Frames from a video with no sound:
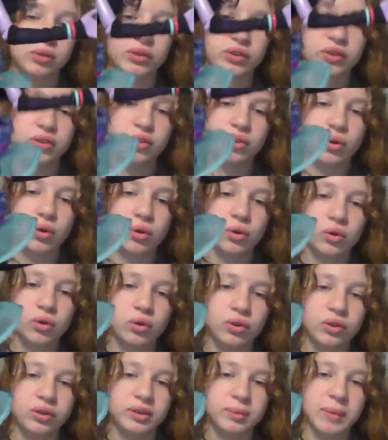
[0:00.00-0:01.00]

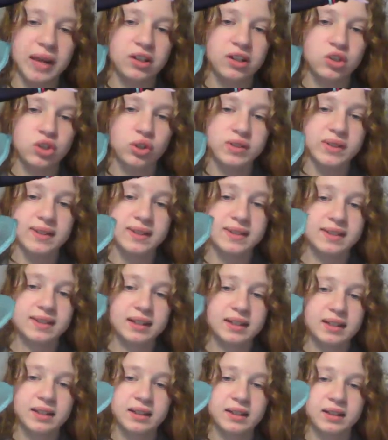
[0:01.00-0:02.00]
skull to match her
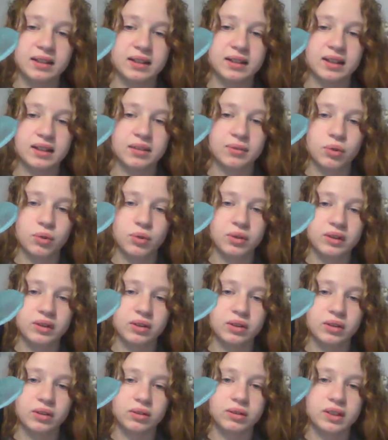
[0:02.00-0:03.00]
stick, and then of course
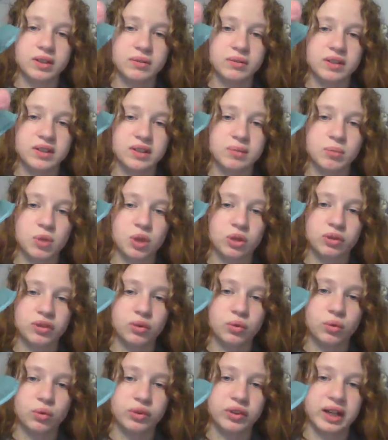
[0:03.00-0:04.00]
little even smaller
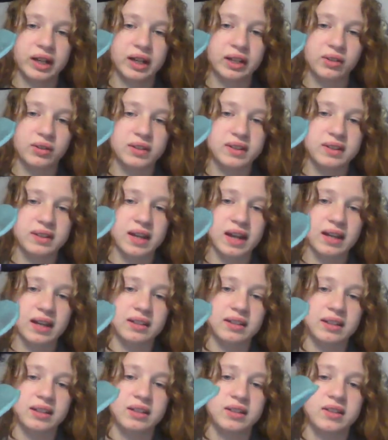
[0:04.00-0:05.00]
skulls on either side,
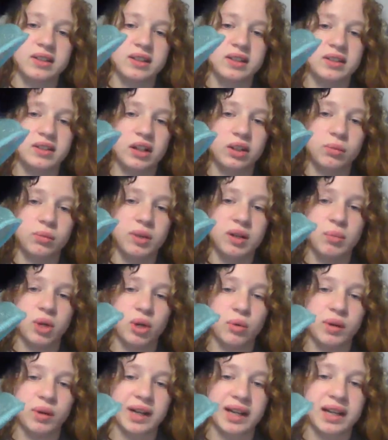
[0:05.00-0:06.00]
and then you see it's got the red
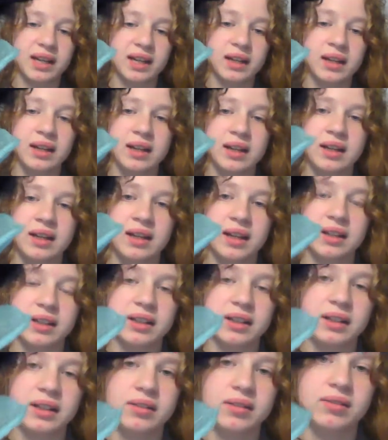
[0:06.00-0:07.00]
bow again, and
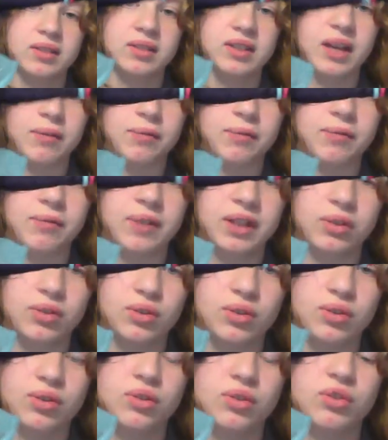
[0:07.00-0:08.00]
then it's got
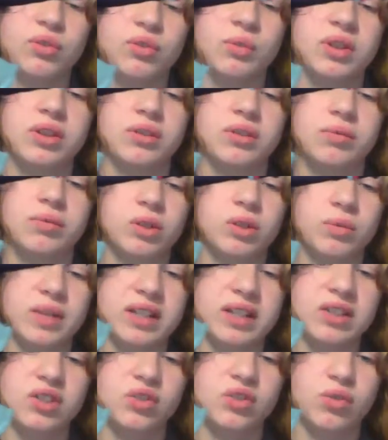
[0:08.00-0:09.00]
feathers with little
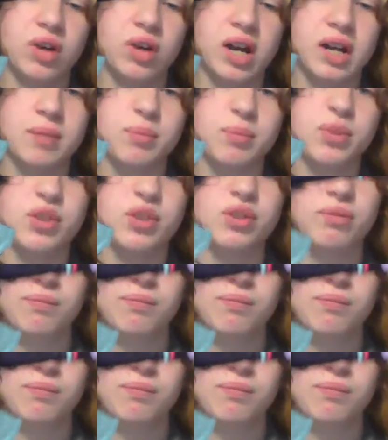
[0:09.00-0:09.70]
red stripes,